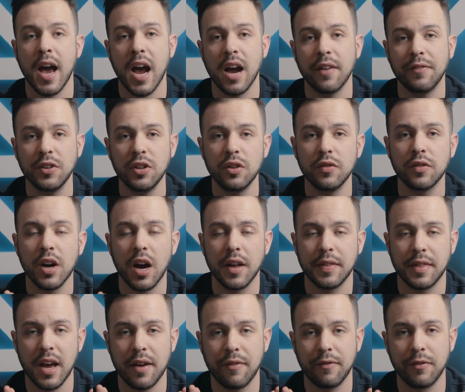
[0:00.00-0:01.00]
After you've
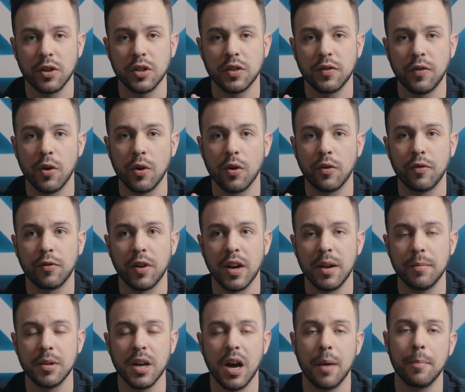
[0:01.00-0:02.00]
got that first photo
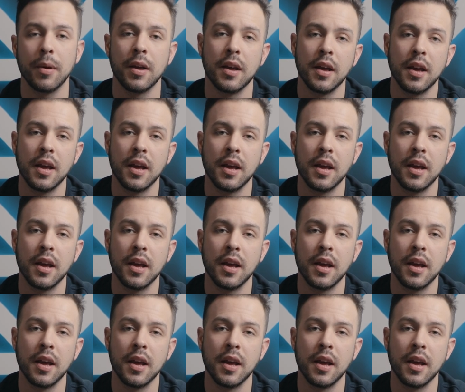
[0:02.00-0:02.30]
framed up,